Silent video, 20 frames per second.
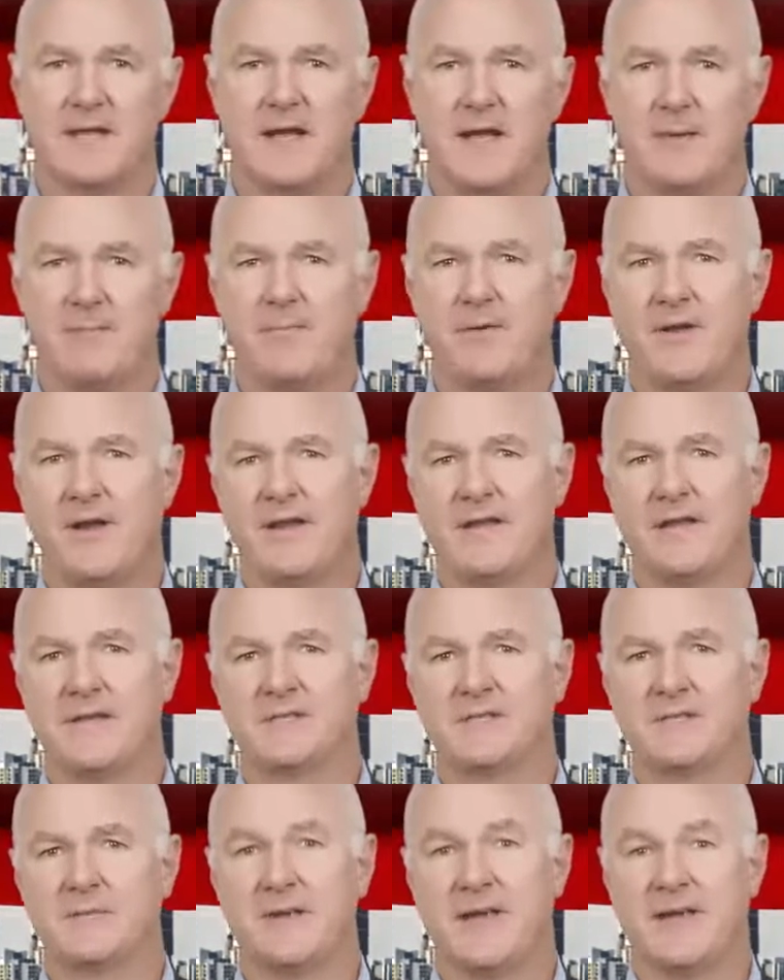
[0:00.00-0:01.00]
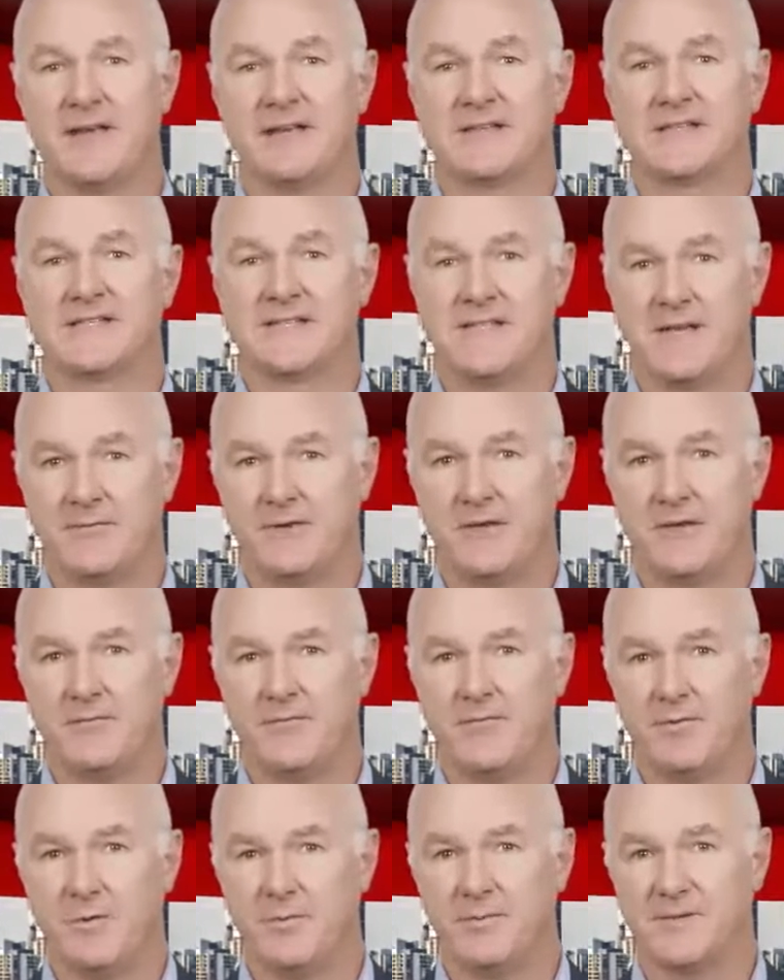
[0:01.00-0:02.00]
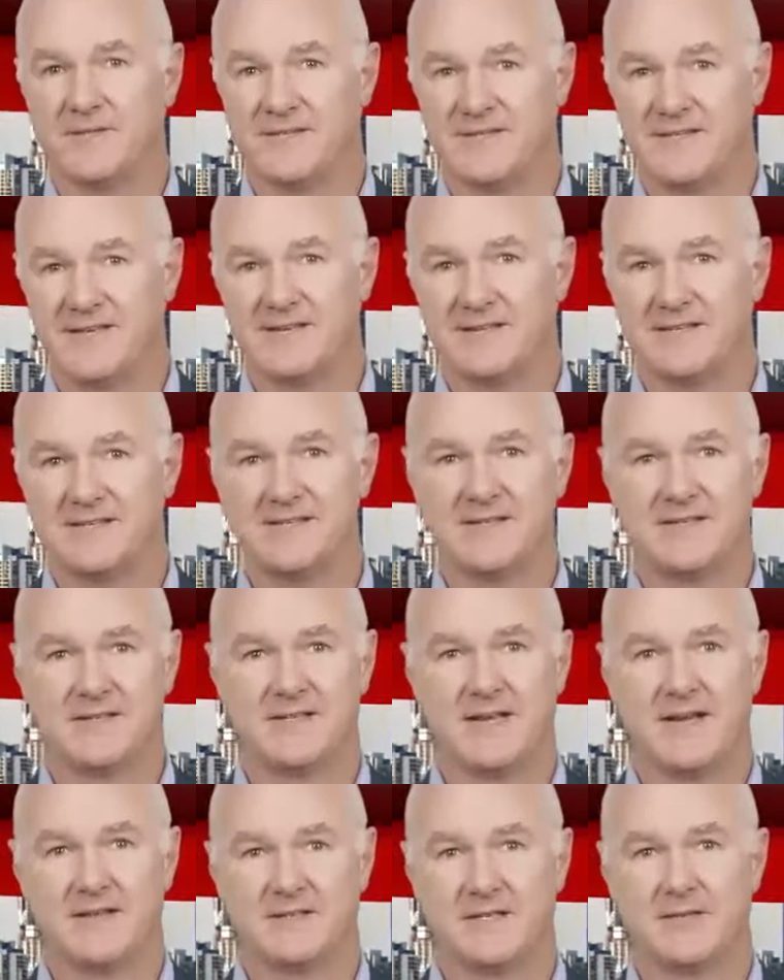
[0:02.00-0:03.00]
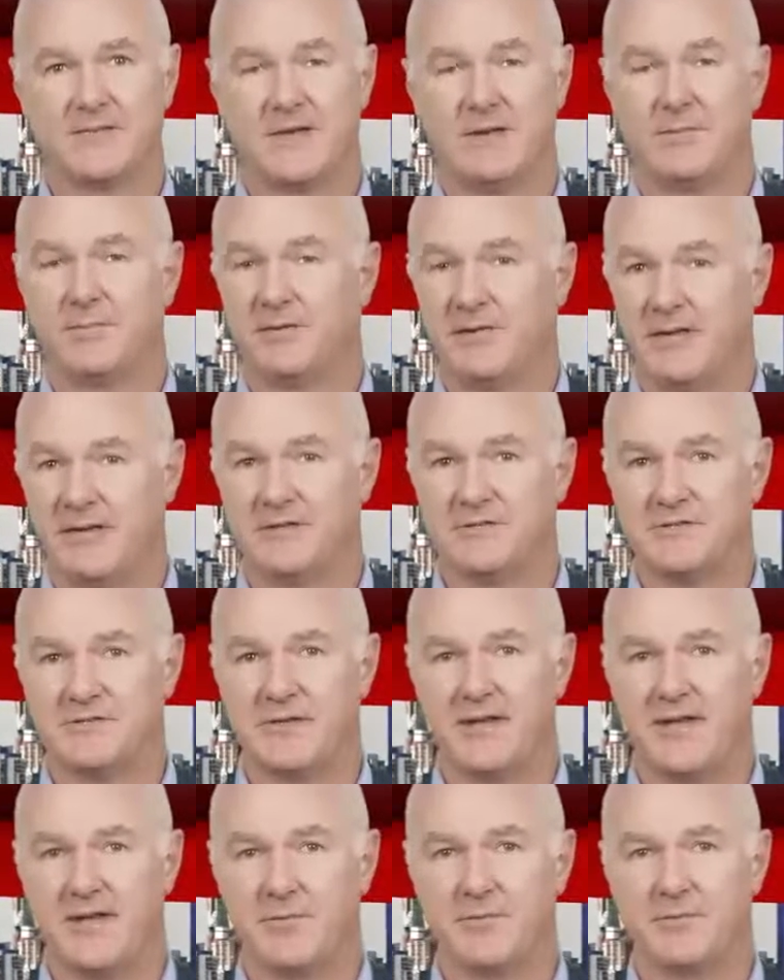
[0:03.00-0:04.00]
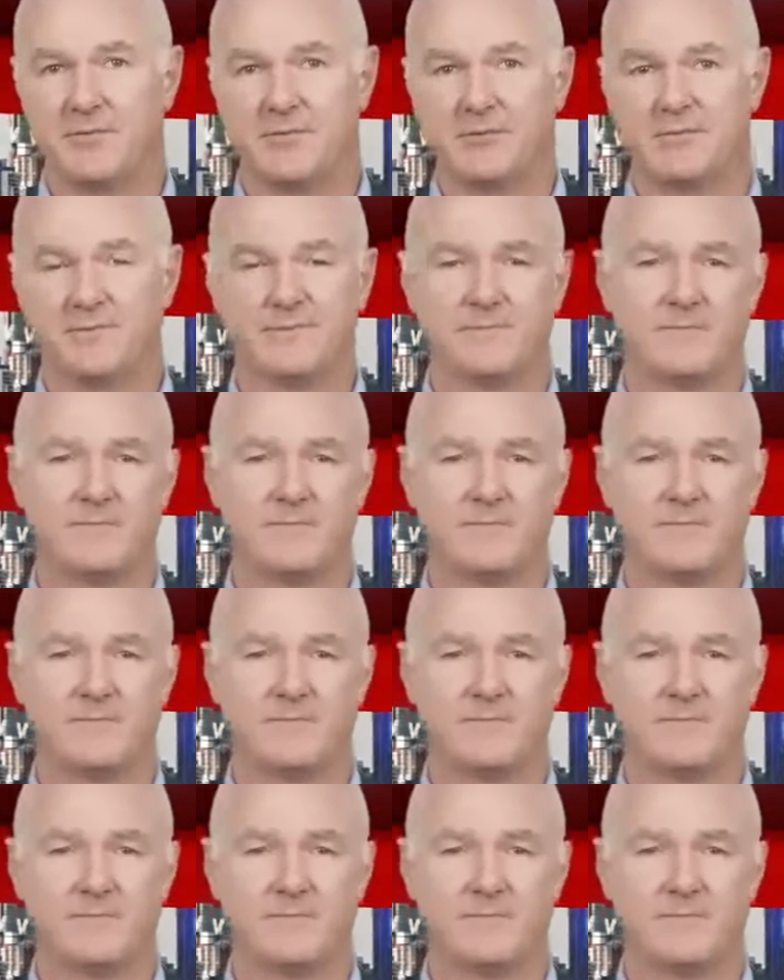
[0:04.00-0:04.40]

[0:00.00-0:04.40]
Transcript: up by an estimated 74% since activity plunged in April.